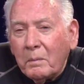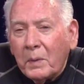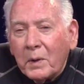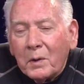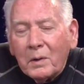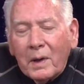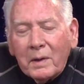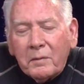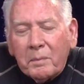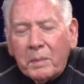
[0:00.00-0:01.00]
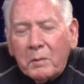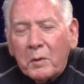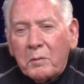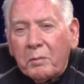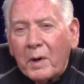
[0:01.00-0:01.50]
May your life be
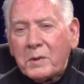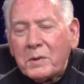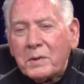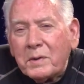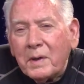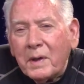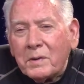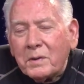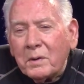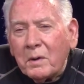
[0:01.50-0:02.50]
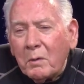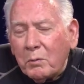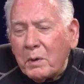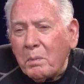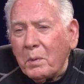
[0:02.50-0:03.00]
refreshed as the
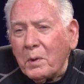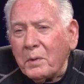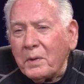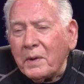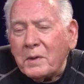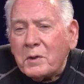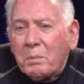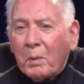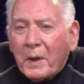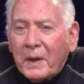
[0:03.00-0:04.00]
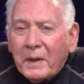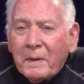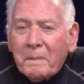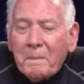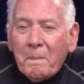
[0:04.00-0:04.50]
rebirth in spring,
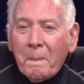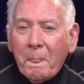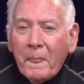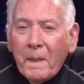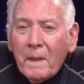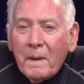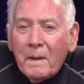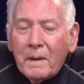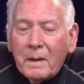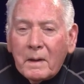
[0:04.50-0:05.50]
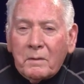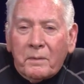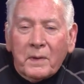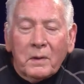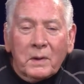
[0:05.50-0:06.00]
and
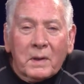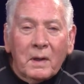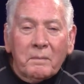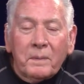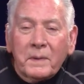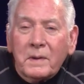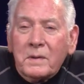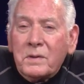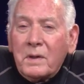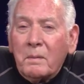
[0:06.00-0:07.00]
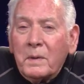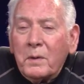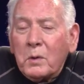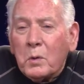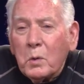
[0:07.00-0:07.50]
feel the comfort in summer
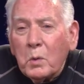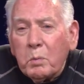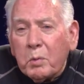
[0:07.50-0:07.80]
the cool